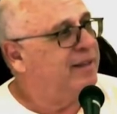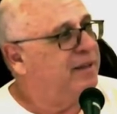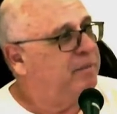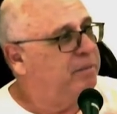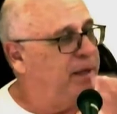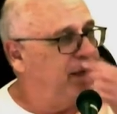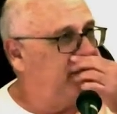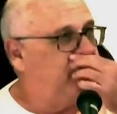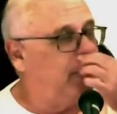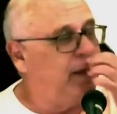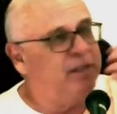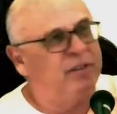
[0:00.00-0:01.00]
But
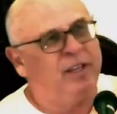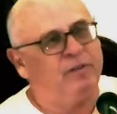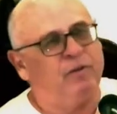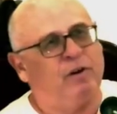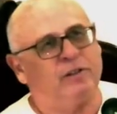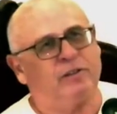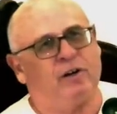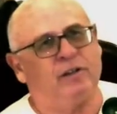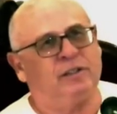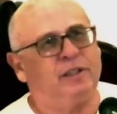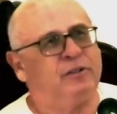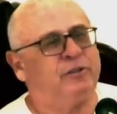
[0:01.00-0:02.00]
as far as our
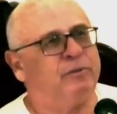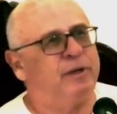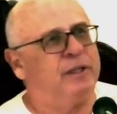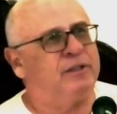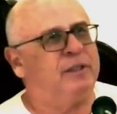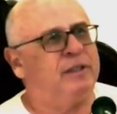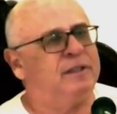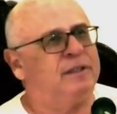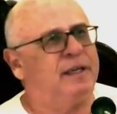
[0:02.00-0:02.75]
situations,